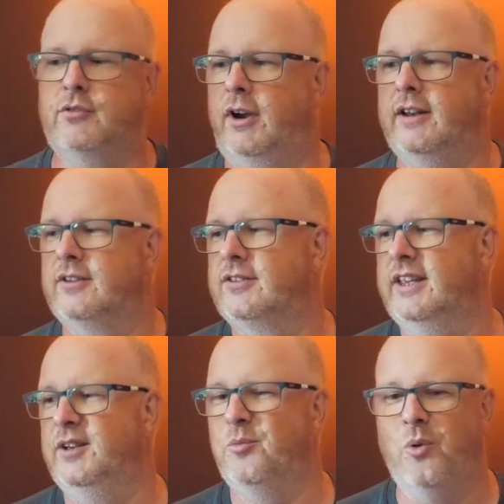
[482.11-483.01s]
trying to
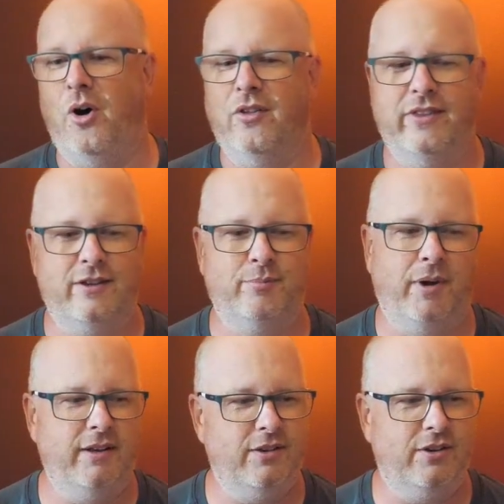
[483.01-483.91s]
see what this
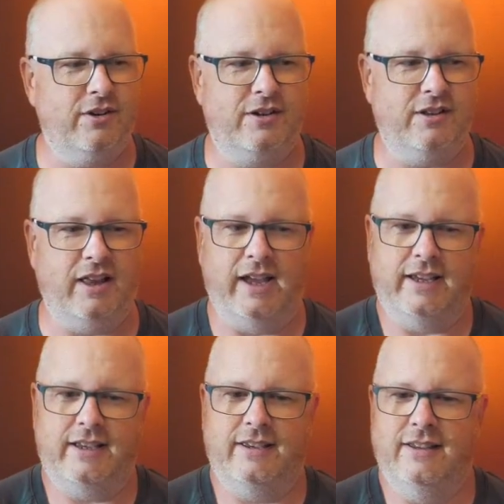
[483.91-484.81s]
might look
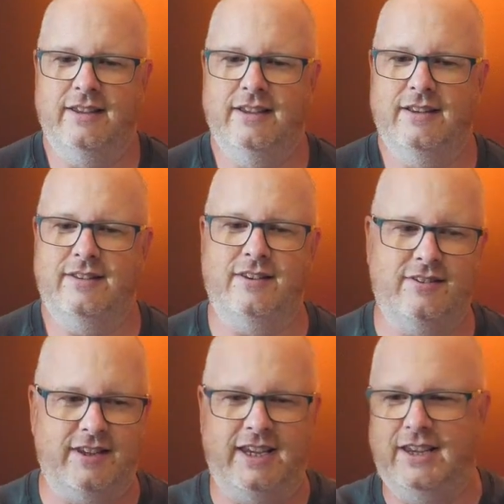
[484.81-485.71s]
like, to
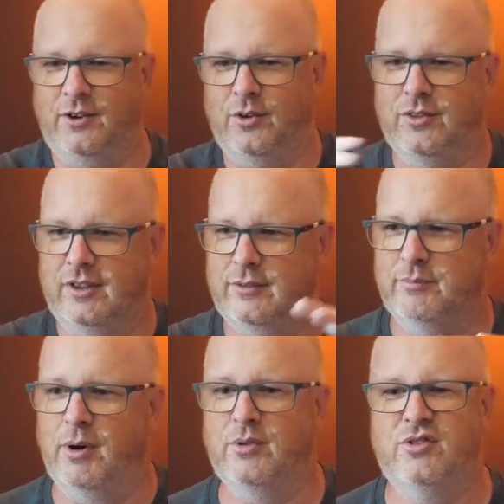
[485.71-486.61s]
see all this
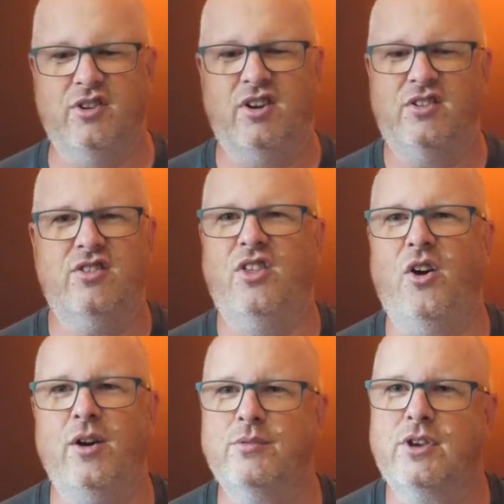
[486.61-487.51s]
motion. I just
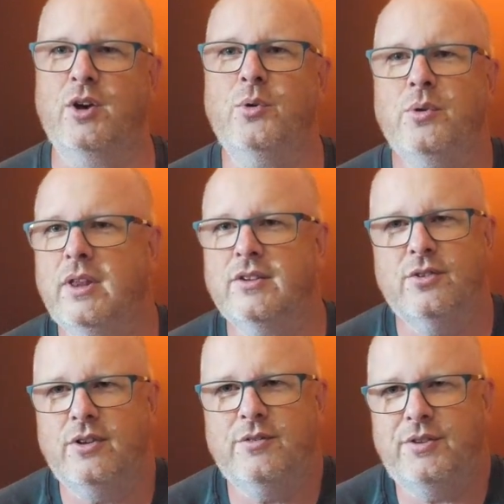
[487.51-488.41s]
thought it was cool. That's
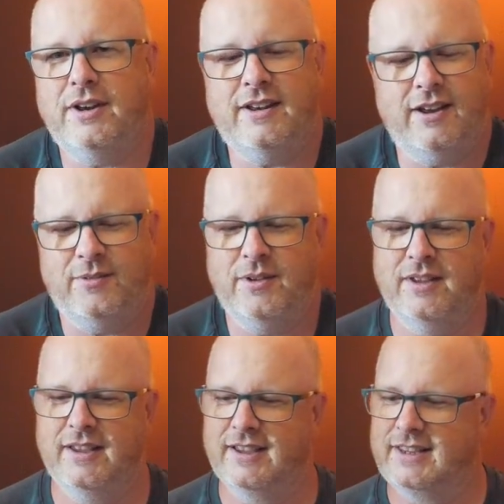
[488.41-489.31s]
all I'm trying to do.
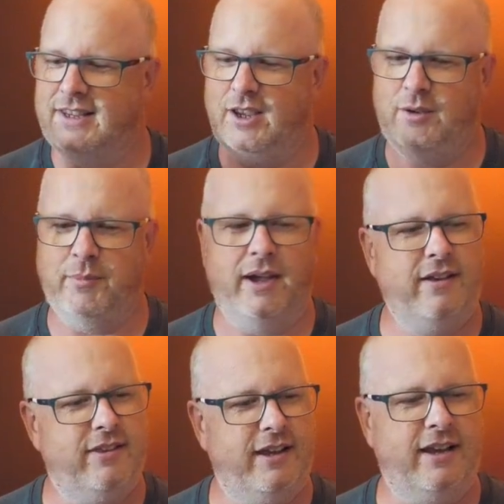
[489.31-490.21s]
You
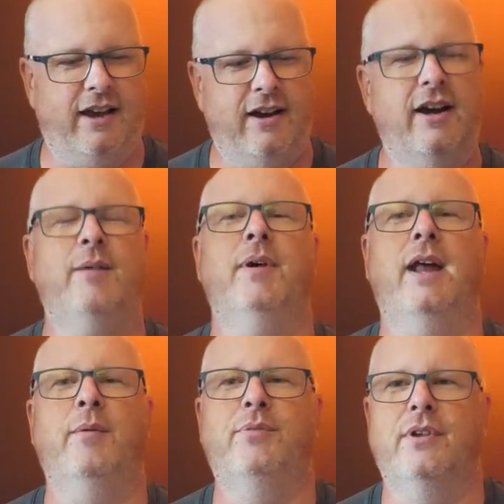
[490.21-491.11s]
may think I'm an
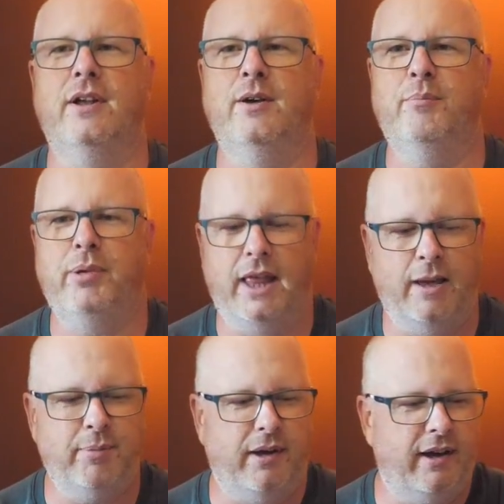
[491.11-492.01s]
absolute
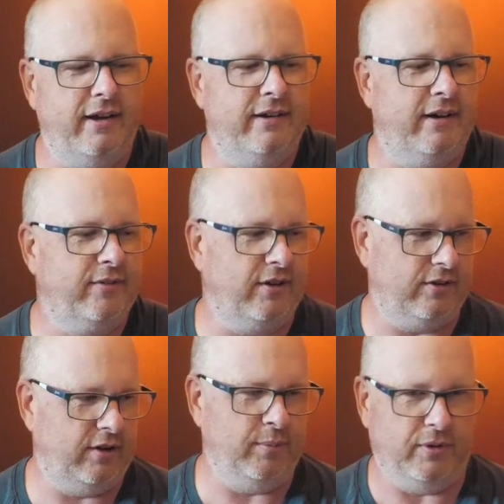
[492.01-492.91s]
pleb and I've
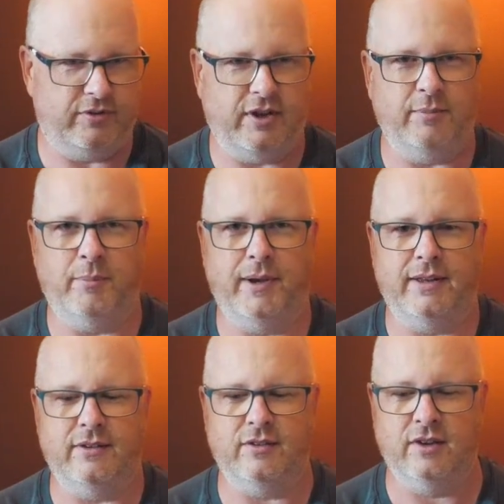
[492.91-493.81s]
got too much time on my
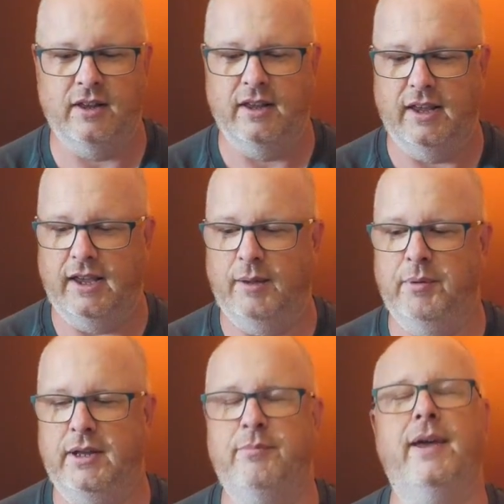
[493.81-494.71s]
hands. Believe